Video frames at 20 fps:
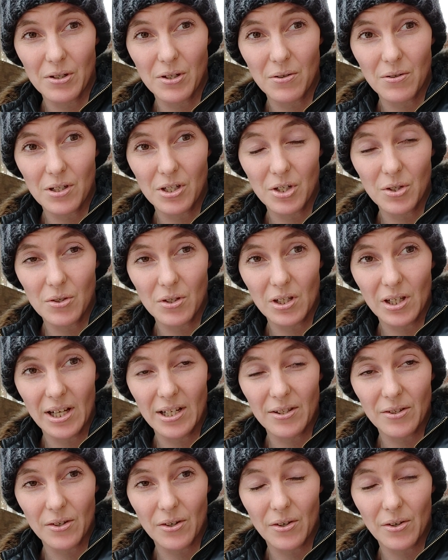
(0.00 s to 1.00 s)
a juice
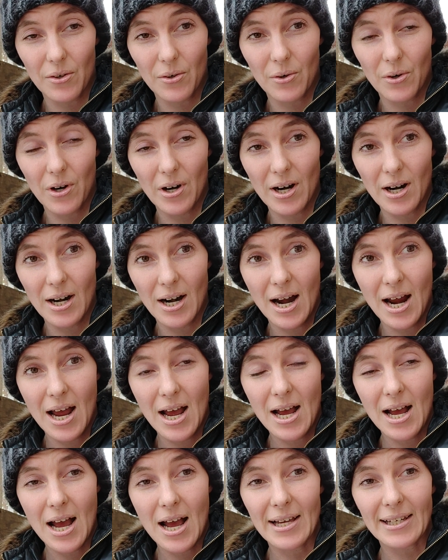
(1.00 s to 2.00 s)
cleanse, or
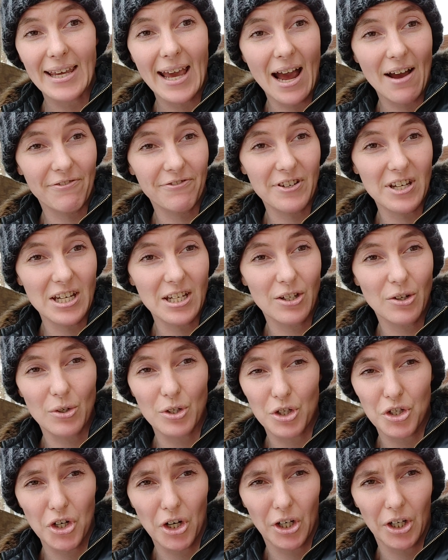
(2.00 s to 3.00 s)
caffeine or
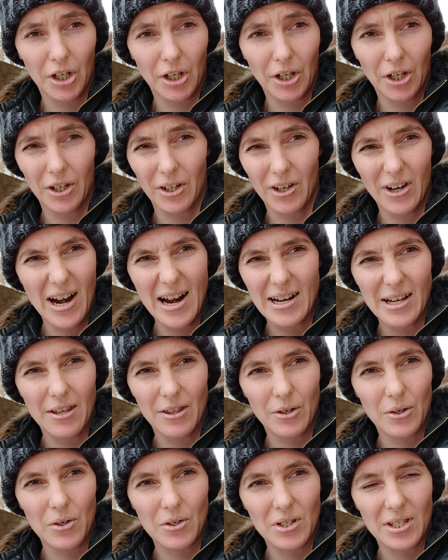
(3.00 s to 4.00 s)
sugar or any of
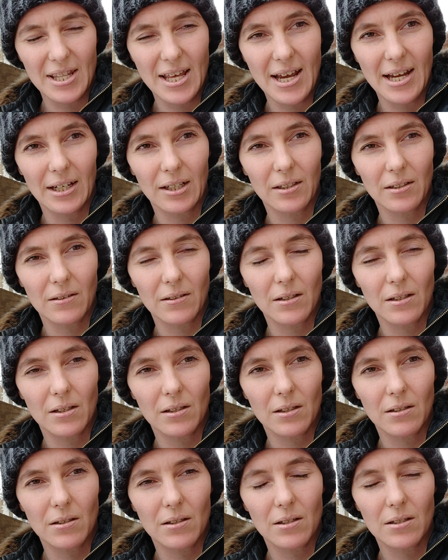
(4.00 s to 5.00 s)
those like
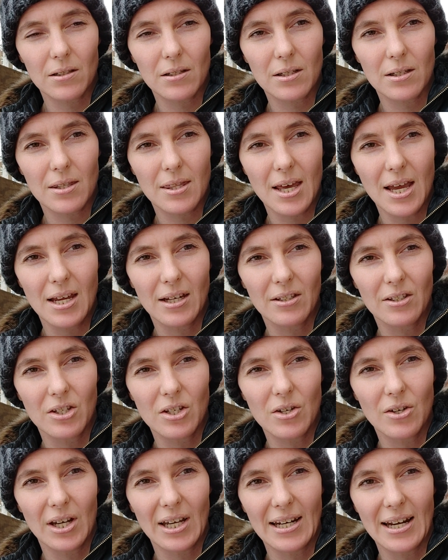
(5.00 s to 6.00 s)
things.
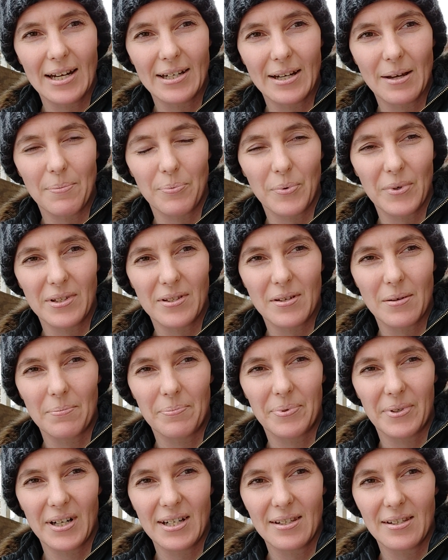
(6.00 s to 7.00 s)
You can end up with some
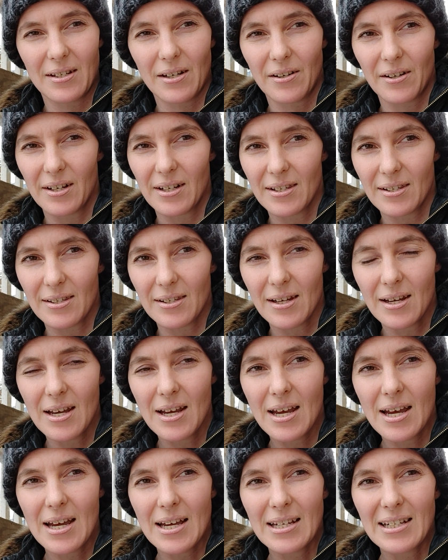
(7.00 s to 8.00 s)
pretty serious
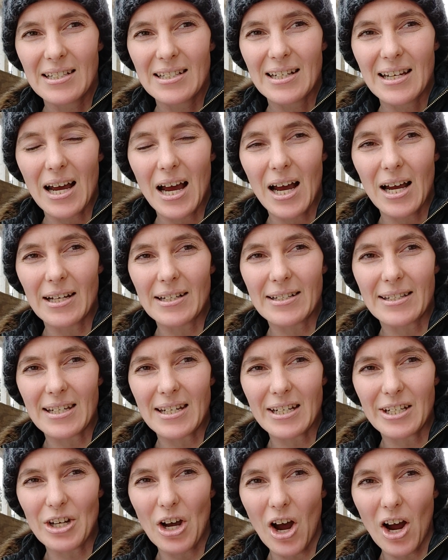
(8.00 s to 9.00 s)

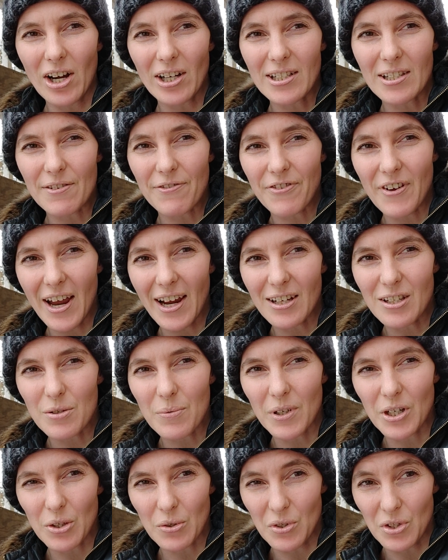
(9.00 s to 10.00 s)
detox
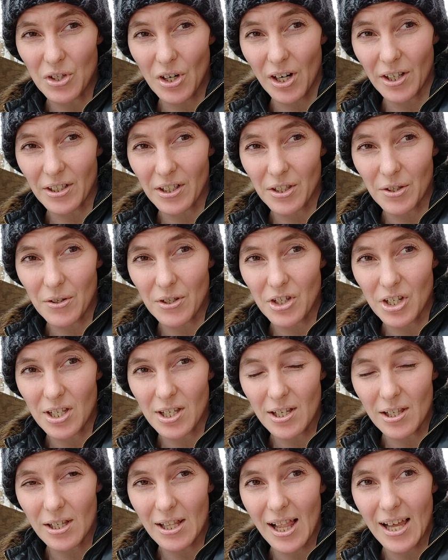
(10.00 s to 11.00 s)
effects when you start to do a
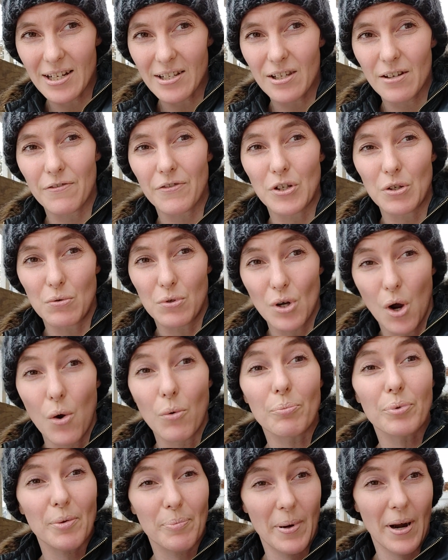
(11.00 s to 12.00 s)
juice cleanse if you
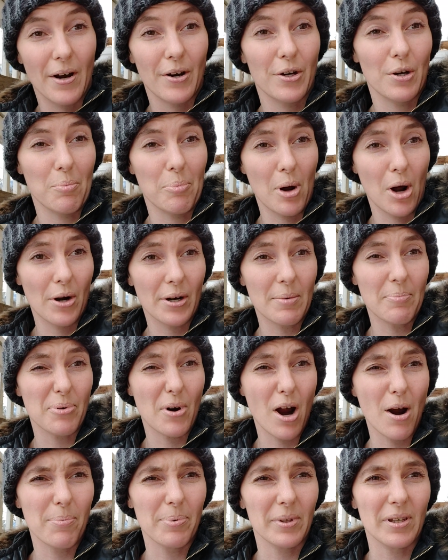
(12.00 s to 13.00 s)
don't prepare your body
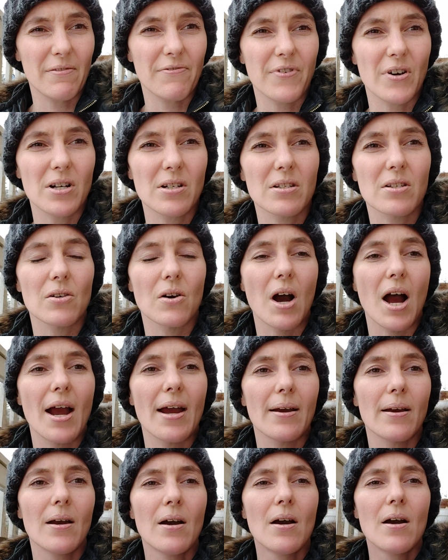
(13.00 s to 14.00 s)
properly first. So
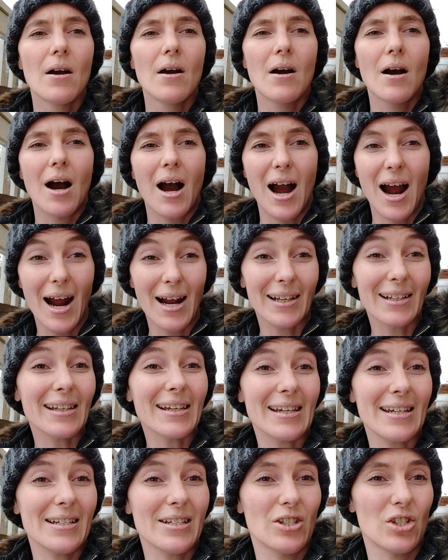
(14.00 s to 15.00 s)
I
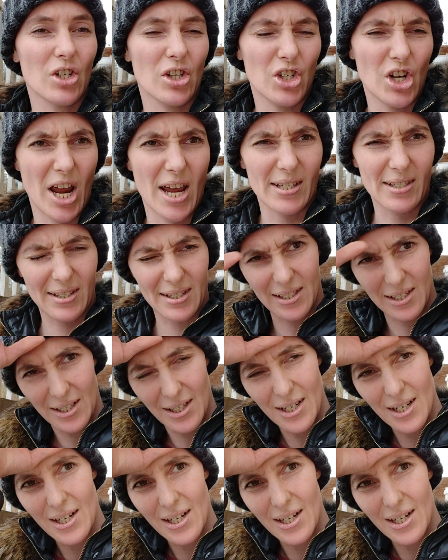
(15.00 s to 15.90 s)
highly suggest,